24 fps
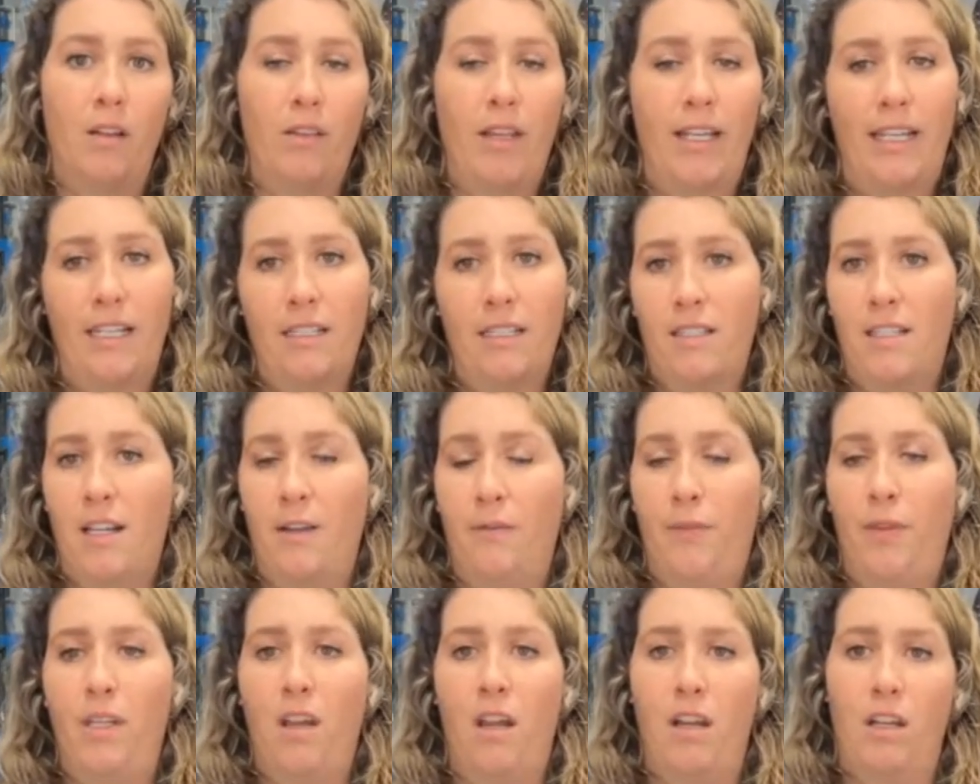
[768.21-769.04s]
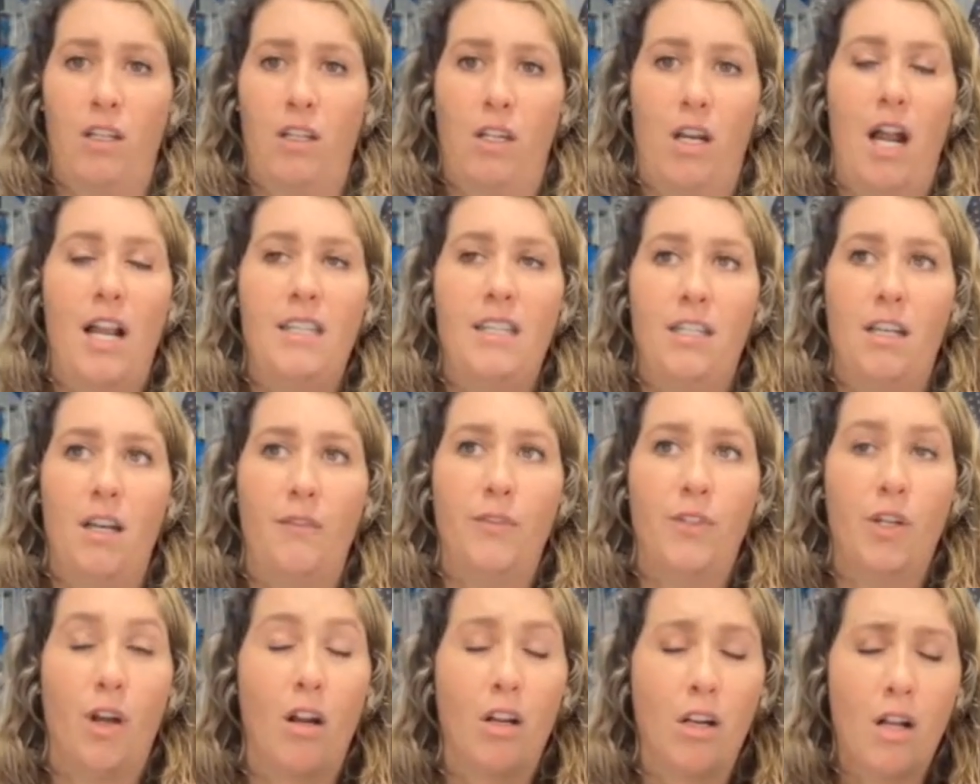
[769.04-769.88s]
Like, it's definitely not a good idea
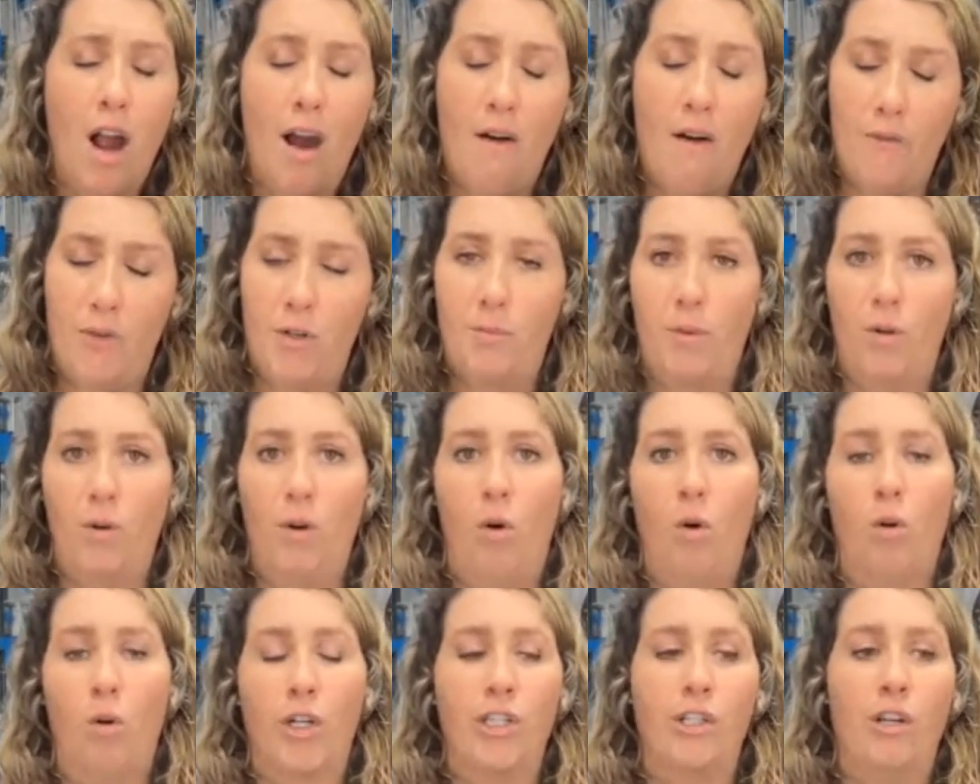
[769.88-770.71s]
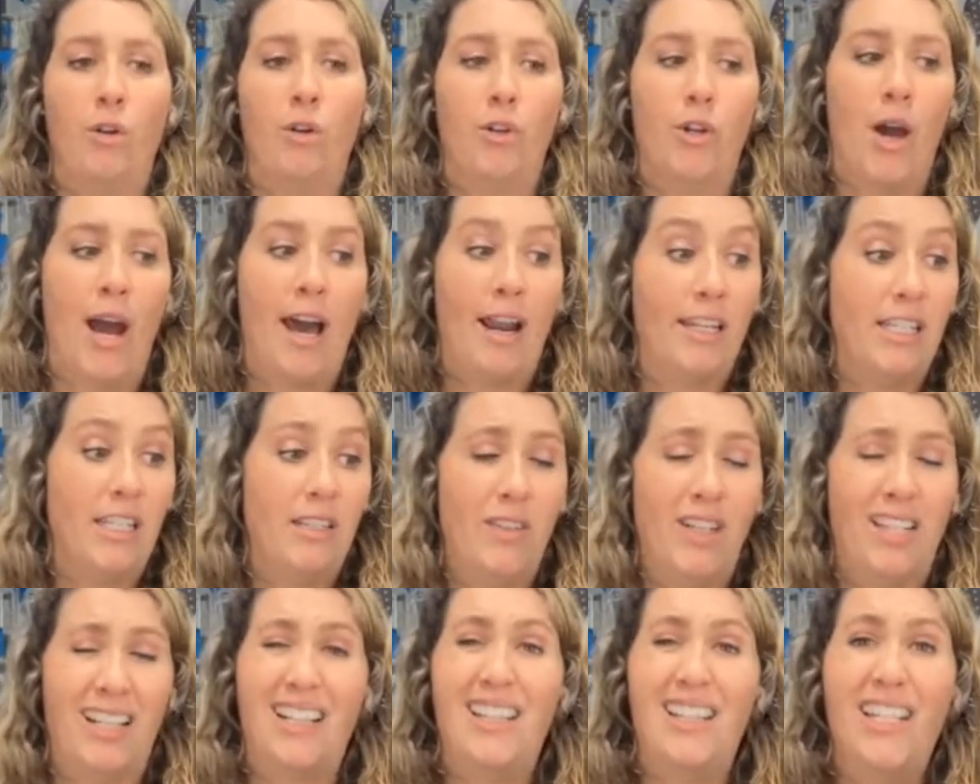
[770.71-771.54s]
if you're uncomfortable or you don't know how to
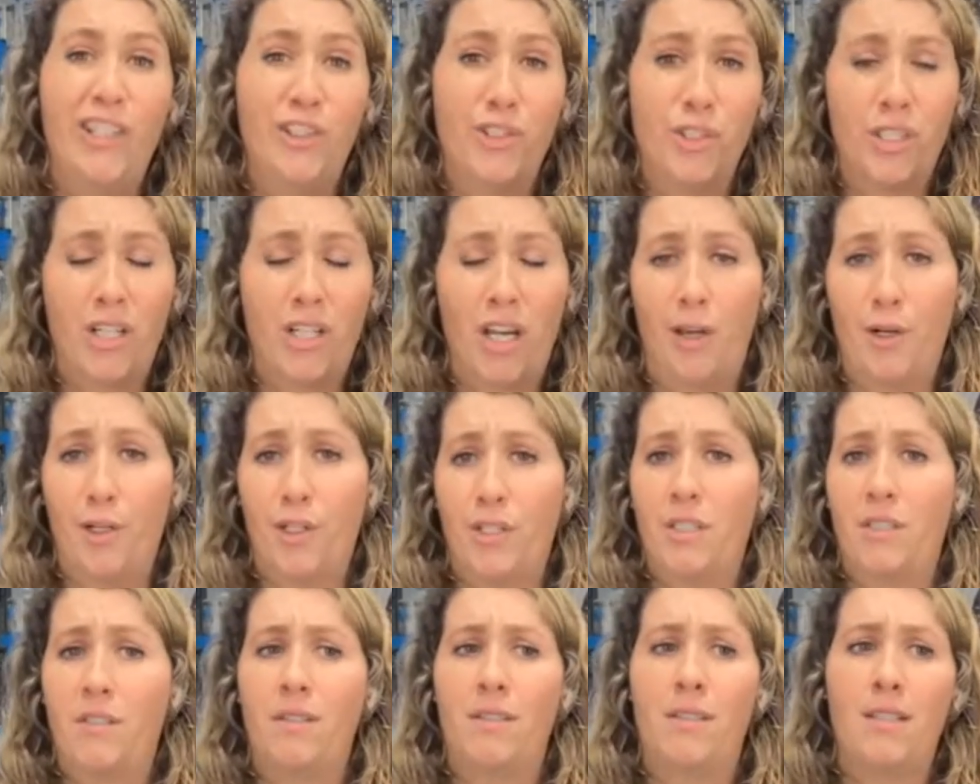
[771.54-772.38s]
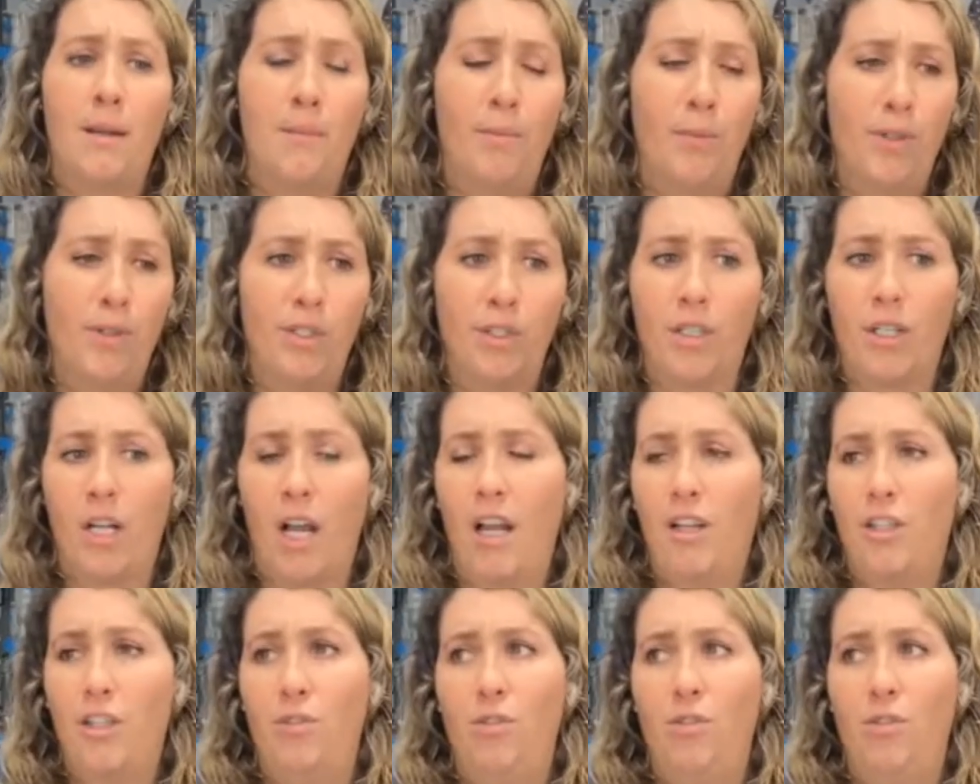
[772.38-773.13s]
even clean your gun or disassemble your gun.